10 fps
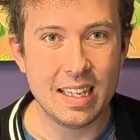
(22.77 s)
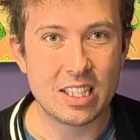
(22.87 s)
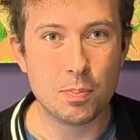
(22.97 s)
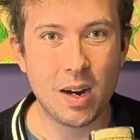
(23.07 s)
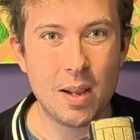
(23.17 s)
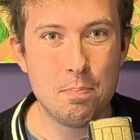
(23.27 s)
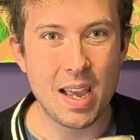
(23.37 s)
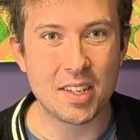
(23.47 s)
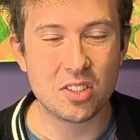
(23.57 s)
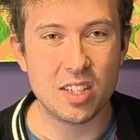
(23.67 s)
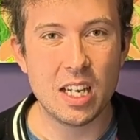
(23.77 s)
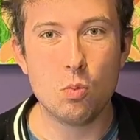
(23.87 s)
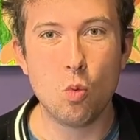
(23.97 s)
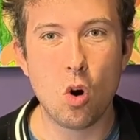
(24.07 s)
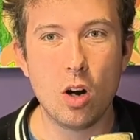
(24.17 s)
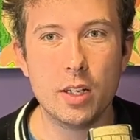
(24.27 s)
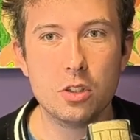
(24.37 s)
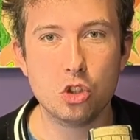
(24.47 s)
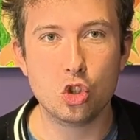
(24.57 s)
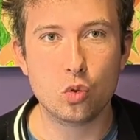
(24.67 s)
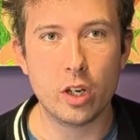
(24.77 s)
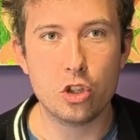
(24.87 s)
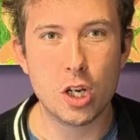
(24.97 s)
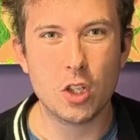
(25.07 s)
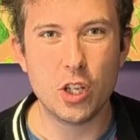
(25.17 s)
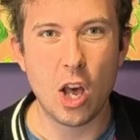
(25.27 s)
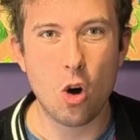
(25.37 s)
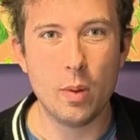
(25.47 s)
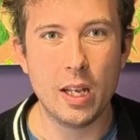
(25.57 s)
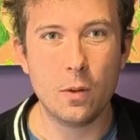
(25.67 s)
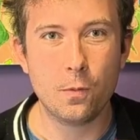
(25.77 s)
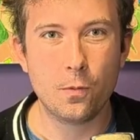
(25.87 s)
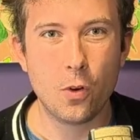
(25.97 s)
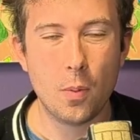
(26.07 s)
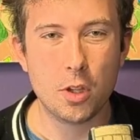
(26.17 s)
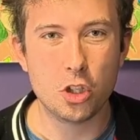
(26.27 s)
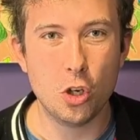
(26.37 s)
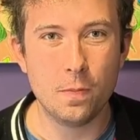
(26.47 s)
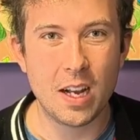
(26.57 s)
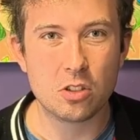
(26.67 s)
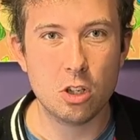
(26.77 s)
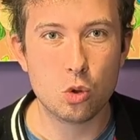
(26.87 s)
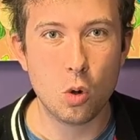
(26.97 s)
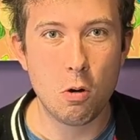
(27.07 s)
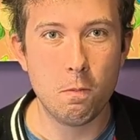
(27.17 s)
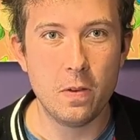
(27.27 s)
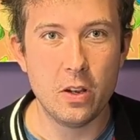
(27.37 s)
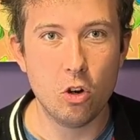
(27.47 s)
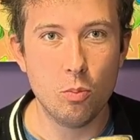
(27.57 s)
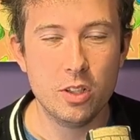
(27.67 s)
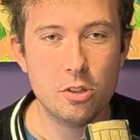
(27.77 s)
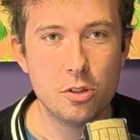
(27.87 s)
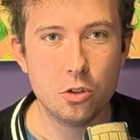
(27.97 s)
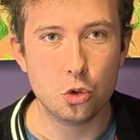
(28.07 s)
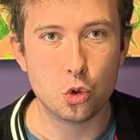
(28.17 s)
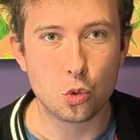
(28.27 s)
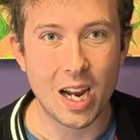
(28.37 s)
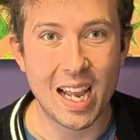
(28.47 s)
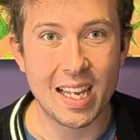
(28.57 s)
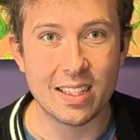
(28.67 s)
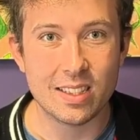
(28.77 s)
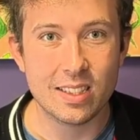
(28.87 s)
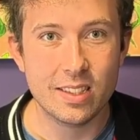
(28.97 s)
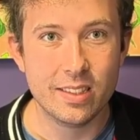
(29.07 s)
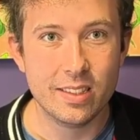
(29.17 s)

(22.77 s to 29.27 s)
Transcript: It's my Mega City 1 Street Judge helmet from the 2012 film Dredd.